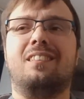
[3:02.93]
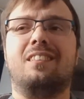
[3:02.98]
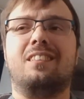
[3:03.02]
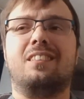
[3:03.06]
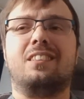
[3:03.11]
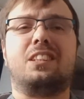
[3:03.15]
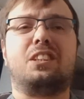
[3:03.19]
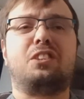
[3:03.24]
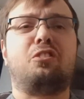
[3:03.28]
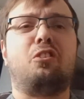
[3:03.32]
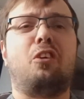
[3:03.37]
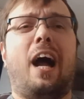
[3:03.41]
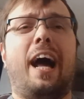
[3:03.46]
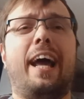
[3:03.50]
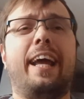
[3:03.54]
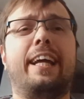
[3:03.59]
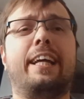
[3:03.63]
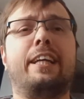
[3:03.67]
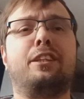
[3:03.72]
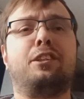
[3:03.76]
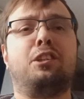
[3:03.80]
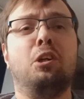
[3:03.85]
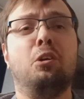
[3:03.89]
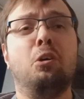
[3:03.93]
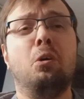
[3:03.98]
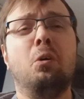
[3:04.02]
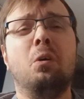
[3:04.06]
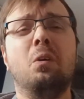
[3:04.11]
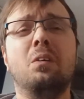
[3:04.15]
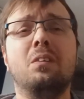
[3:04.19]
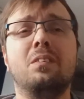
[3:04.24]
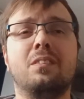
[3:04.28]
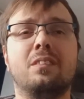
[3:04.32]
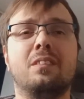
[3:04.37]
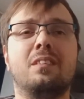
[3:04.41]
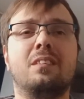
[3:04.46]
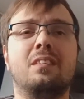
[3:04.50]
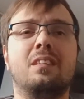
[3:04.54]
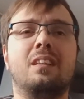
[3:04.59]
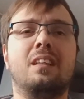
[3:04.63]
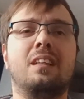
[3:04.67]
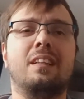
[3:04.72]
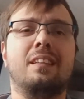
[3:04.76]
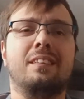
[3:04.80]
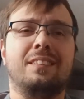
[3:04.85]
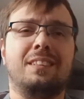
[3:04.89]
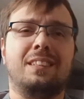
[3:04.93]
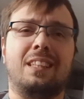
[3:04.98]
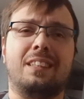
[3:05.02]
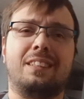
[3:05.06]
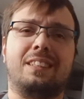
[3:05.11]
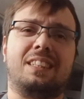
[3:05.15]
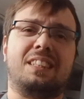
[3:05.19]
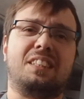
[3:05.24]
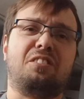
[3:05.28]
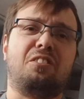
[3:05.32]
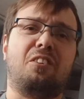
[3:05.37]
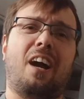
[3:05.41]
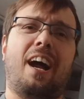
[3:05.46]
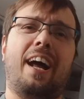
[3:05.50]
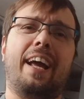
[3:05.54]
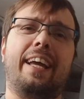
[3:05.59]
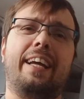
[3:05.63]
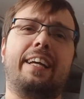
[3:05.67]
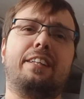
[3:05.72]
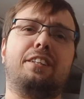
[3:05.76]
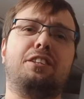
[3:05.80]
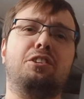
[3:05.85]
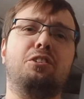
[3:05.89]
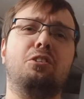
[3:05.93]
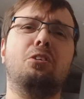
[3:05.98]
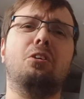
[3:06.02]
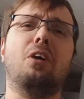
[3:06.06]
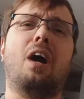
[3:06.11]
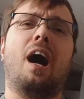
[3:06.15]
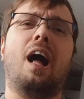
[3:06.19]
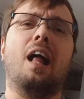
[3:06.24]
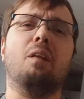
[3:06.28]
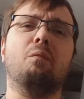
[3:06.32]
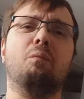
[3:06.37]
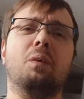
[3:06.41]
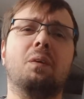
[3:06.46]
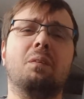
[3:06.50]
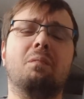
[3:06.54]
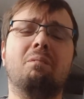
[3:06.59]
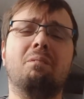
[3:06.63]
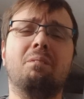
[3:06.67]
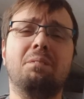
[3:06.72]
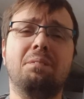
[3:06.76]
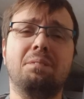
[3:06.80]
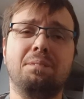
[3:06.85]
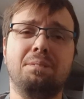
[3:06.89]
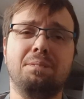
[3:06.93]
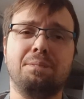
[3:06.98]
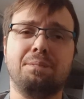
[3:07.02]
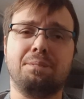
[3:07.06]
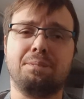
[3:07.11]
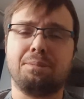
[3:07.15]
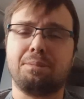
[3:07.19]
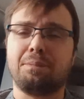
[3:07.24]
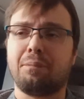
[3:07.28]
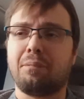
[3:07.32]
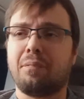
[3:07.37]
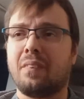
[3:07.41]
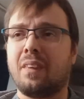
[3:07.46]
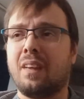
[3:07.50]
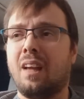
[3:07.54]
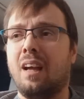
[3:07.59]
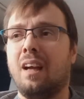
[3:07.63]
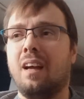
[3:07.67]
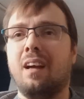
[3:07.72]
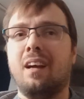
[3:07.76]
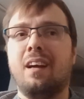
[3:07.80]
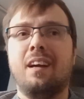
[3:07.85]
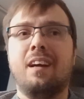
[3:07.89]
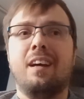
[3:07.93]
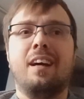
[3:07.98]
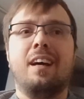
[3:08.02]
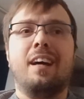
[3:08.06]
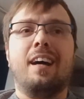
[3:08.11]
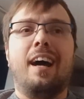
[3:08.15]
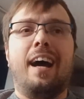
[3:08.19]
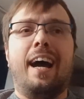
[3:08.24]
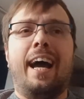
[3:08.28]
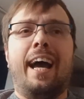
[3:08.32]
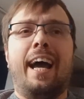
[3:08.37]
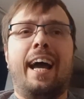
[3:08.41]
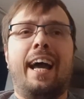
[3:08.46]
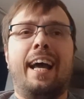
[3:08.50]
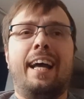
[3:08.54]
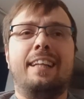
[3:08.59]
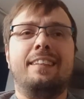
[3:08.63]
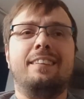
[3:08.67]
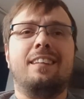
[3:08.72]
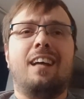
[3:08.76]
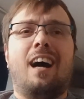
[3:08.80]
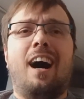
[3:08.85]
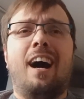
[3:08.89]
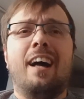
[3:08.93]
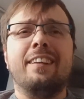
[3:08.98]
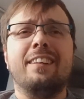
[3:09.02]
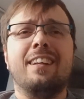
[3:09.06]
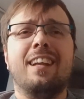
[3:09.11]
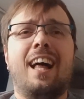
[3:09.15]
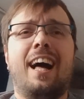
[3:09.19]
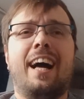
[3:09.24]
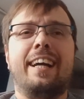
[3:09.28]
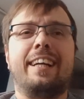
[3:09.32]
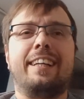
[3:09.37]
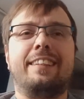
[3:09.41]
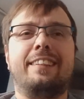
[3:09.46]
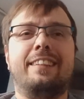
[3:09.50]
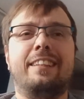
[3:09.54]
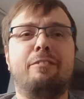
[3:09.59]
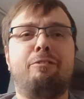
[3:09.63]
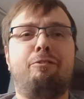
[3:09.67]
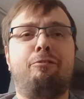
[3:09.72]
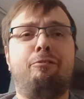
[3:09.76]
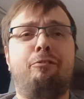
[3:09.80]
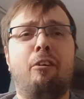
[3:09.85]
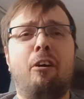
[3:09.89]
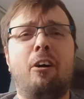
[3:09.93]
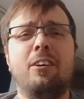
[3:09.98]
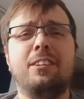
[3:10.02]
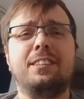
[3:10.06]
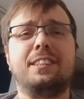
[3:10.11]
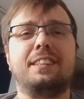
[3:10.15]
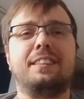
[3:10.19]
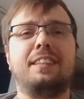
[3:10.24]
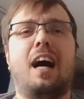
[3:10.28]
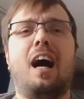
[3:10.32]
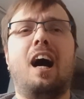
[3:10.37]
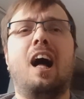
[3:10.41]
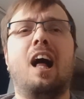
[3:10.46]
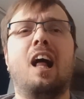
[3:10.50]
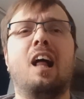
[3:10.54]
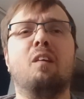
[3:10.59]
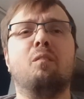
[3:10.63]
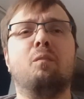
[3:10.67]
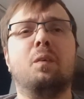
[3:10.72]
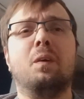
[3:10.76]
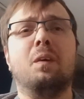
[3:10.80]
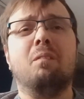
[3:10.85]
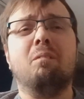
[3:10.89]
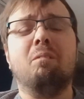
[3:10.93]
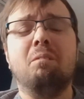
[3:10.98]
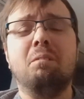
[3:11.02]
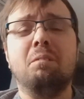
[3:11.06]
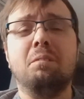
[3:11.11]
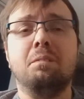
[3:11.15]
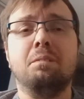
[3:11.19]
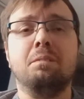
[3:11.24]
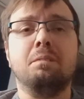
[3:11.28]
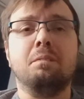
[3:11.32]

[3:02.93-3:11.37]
Strike 2, the Strike 2 album. And unlike the first album,